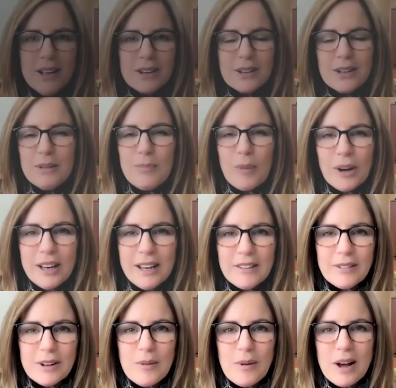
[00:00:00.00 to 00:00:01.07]
Good morning,
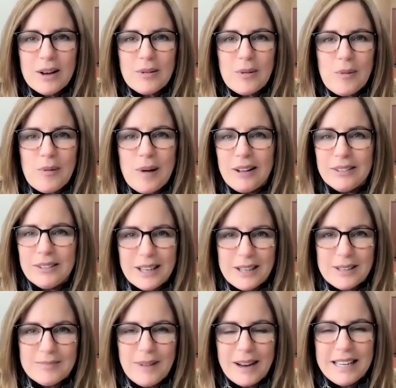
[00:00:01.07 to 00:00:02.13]
everyone.
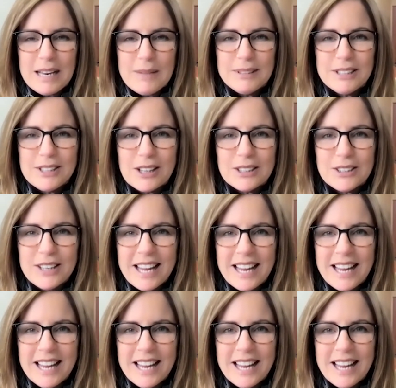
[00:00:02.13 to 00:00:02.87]
Welcome. My name is Dr.